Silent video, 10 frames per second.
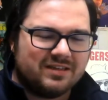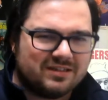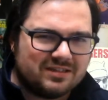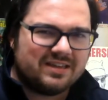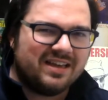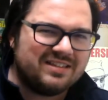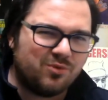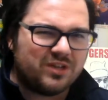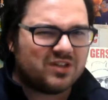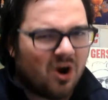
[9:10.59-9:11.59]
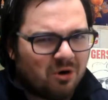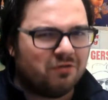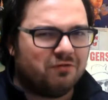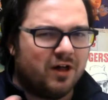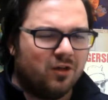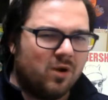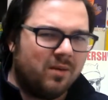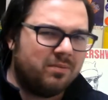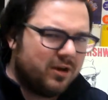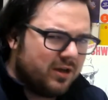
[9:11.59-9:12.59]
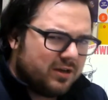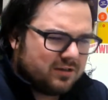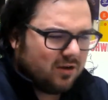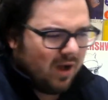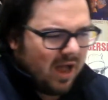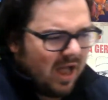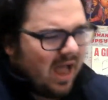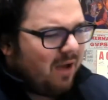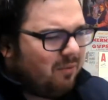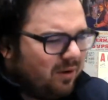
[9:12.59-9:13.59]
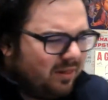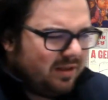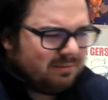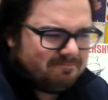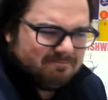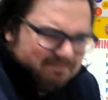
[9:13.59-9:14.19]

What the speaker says: it's hard to follow up. So I really